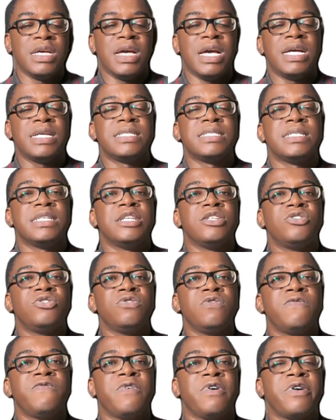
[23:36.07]
as a
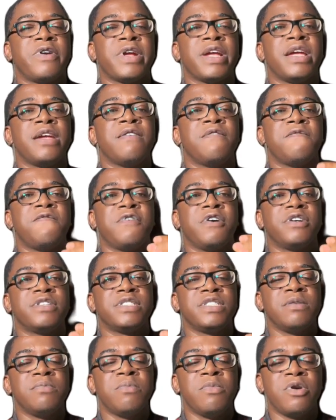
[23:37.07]
tool for
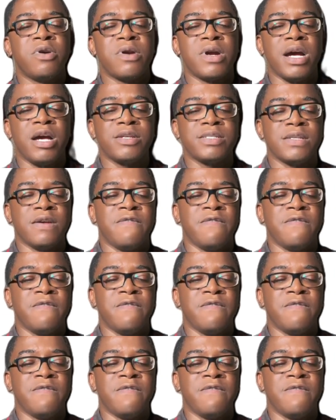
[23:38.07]
reinforcing morals